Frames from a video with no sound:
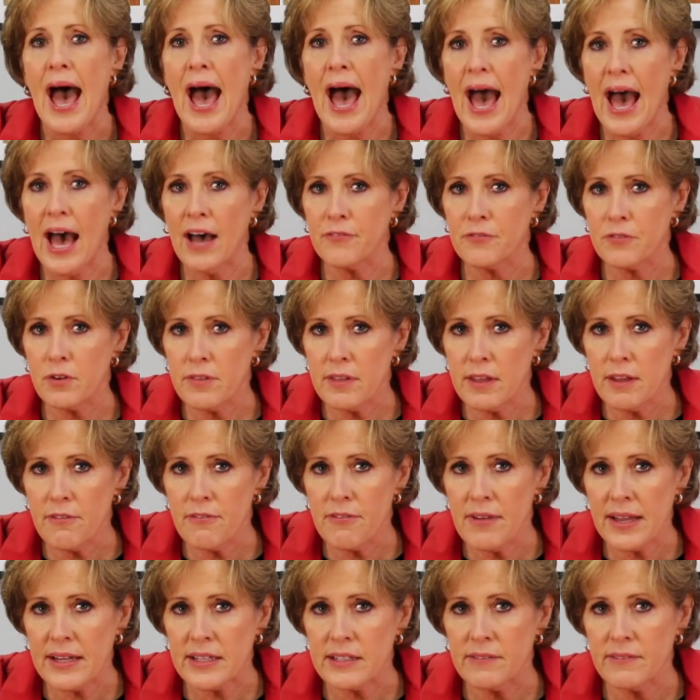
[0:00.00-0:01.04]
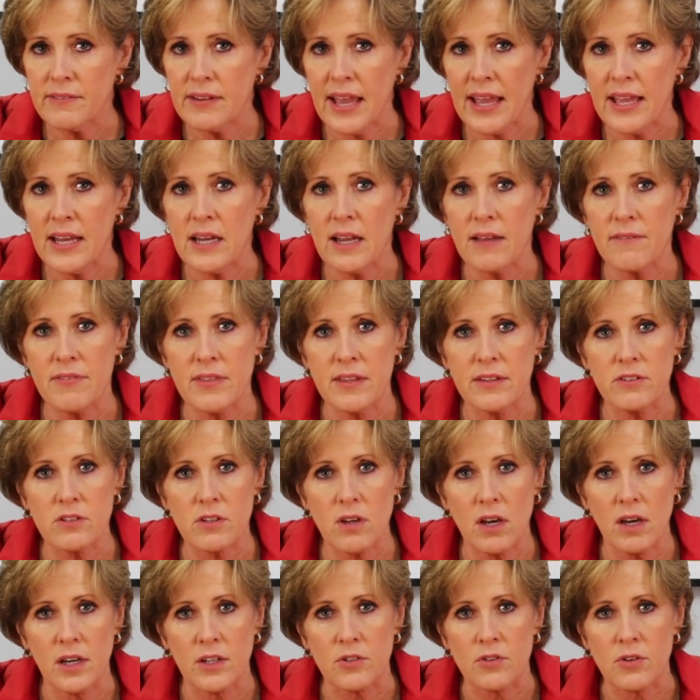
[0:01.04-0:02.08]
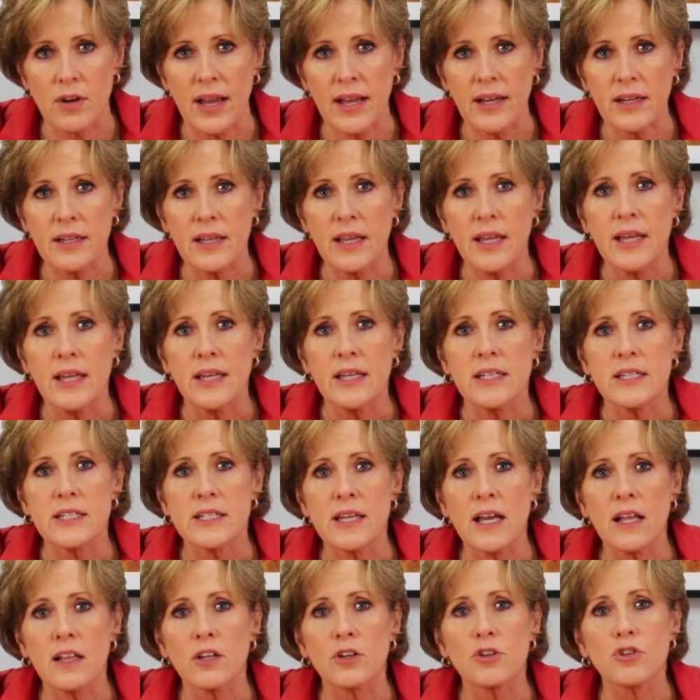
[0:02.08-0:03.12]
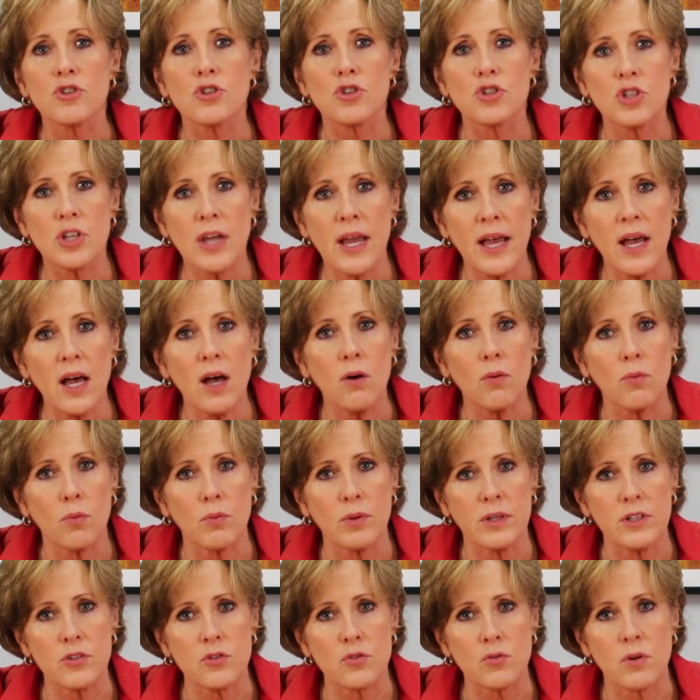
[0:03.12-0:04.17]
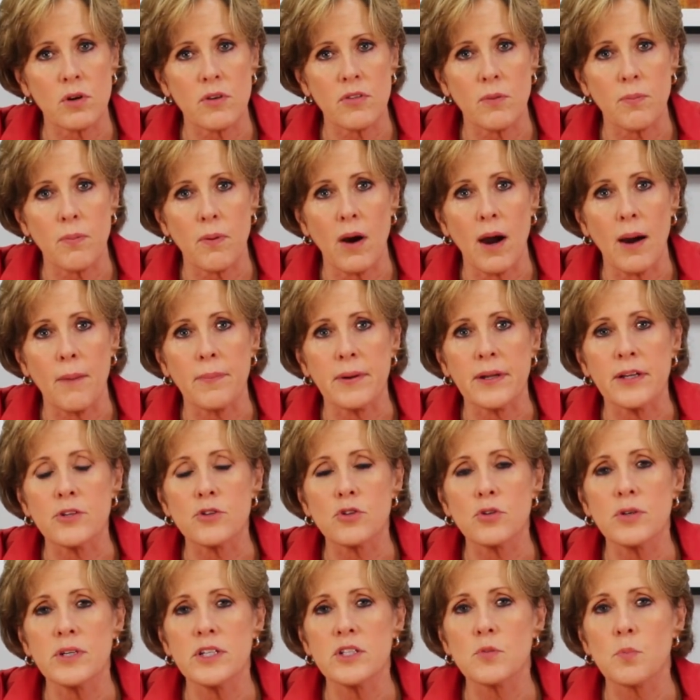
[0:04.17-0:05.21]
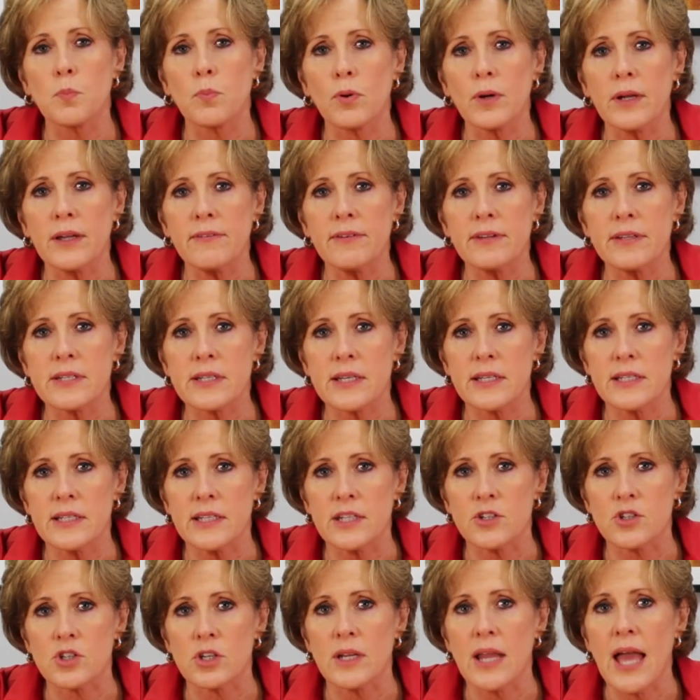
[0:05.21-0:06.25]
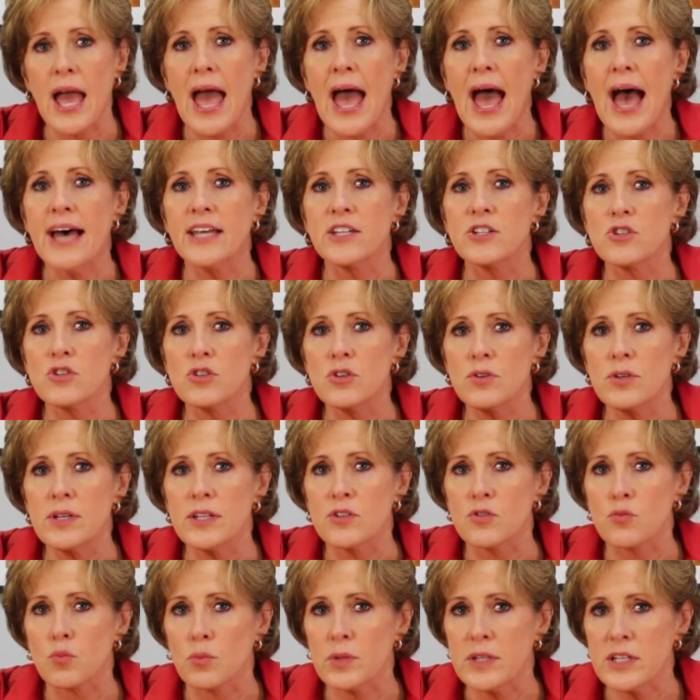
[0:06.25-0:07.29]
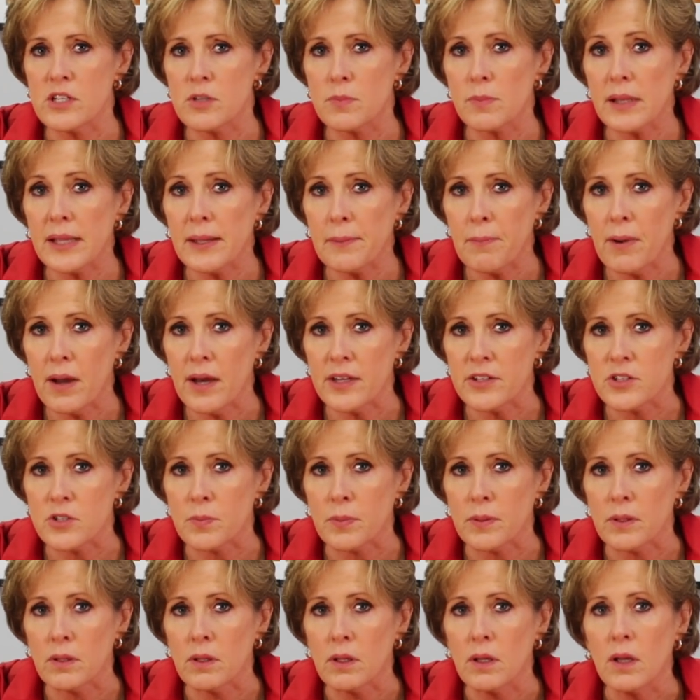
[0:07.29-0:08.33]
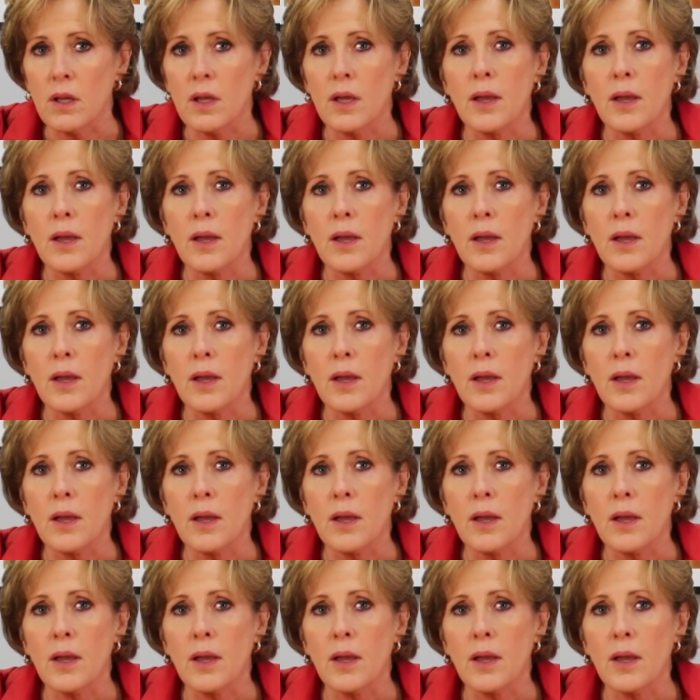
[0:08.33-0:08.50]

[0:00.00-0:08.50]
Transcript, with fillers: after the effective date of this contract, seller shall restore the property to its previous condition as soon as reasonably possible,